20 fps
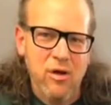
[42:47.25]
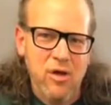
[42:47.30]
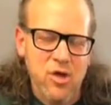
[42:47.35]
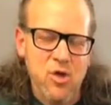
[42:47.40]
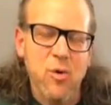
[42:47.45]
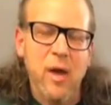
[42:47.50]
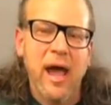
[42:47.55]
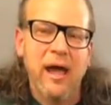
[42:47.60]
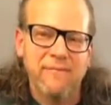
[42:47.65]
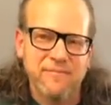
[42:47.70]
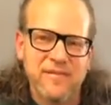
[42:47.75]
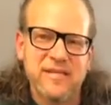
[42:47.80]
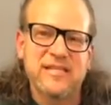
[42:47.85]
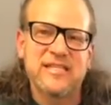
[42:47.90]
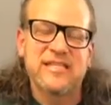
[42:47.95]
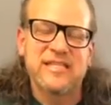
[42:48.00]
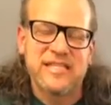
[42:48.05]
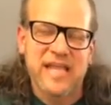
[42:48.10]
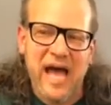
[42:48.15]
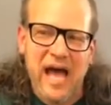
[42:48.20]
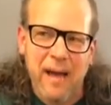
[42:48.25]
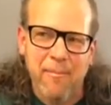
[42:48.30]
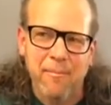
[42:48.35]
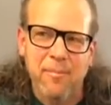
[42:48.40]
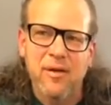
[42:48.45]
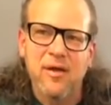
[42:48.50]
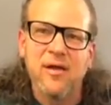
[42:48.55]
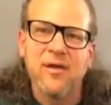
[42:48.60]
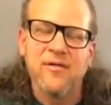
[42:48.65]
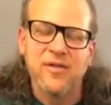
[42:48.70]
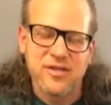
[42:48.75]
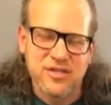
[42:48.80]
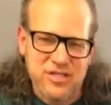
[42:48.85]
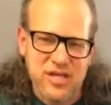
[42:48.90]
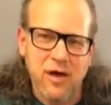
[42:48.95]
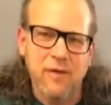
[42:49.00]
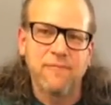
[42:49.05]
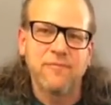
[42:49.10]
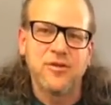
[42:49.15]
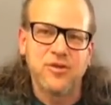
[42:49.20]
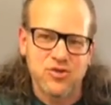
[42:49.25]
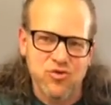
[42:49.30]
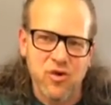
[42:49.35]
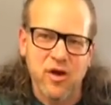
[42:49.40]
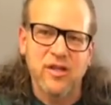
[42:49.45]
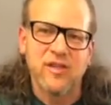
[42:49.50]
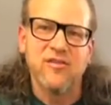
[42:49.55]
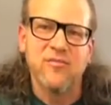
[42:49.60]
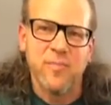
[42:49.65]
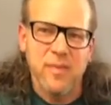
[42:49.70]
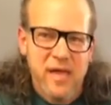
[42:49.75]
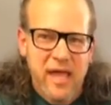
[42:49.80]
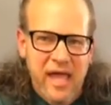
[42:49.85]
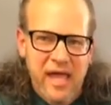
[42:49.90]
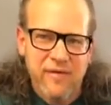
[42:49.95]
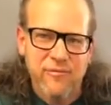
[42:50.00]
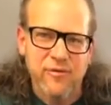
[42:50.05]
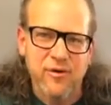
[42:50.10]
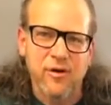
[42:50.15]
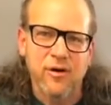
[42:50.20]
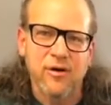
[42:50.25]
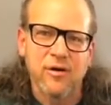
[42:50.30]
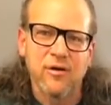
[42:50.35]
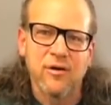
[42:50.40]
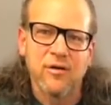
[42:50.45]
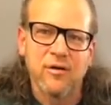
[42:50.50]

You have to stop the self destructive behavior.